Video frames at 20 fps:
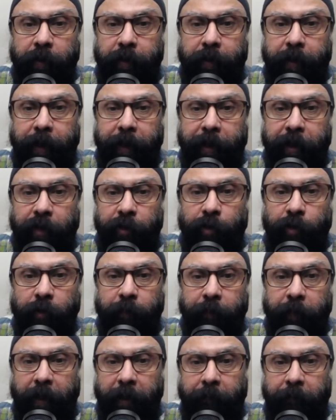write your
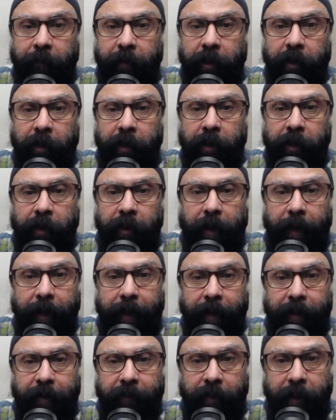primary key
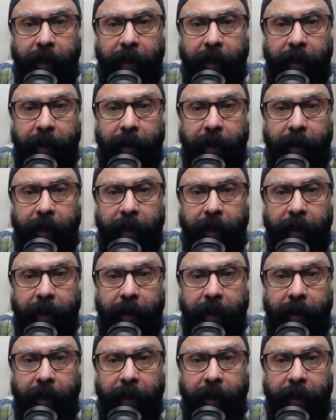as